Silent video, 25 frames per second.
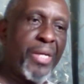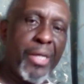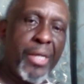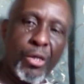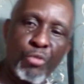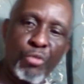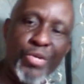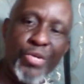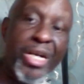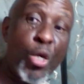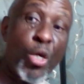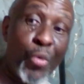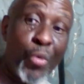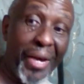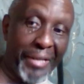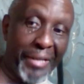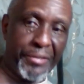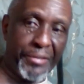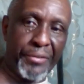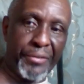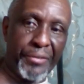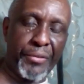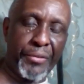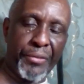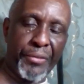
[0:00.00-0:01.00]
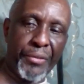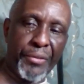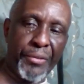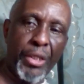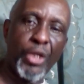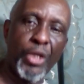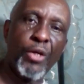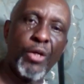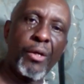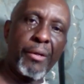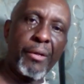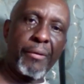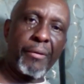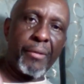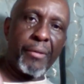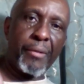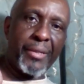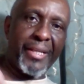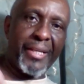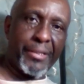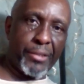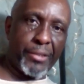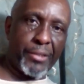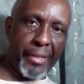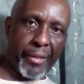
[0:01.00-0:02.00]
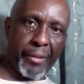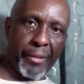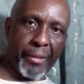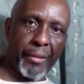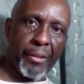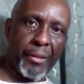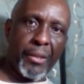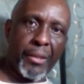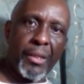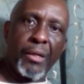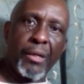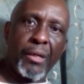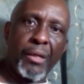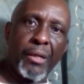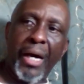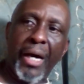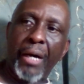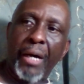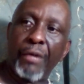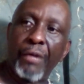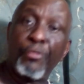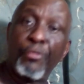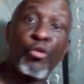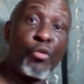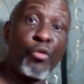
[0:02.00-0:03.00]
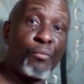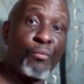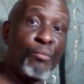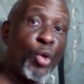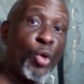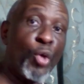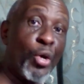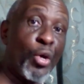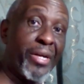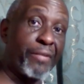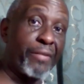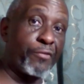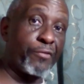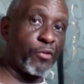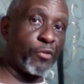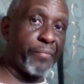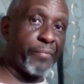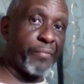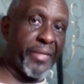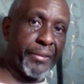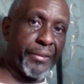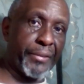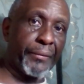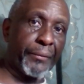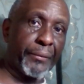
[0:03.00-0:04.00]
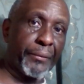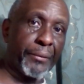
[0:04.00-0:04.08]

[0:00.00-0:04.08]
Requests, let's say, for more information.